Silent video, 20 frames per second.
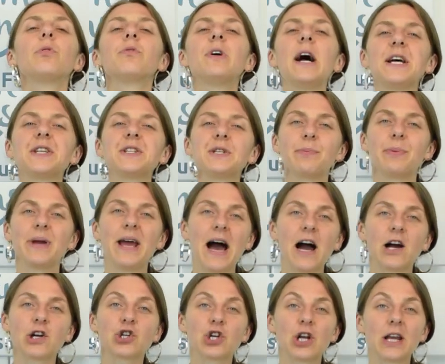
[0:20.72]
recipe
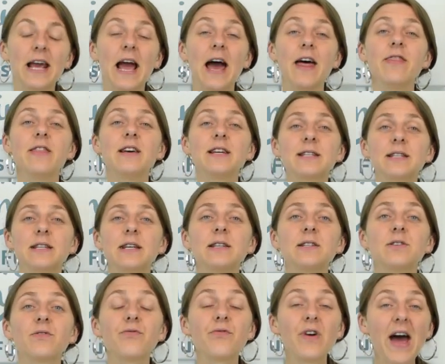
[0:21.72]
actually, and this
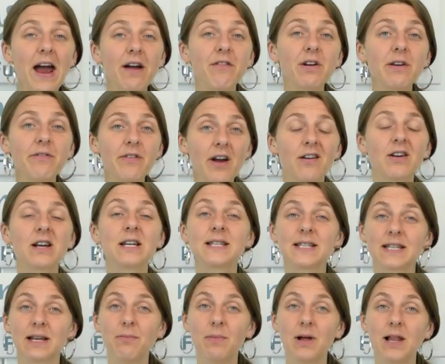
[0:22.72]
is very
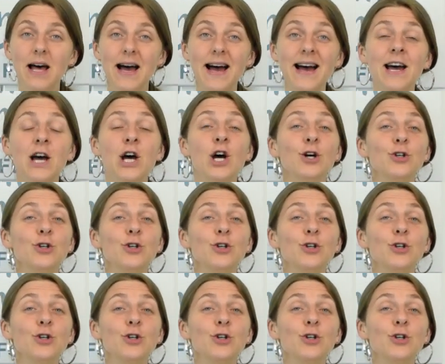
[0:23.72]
similar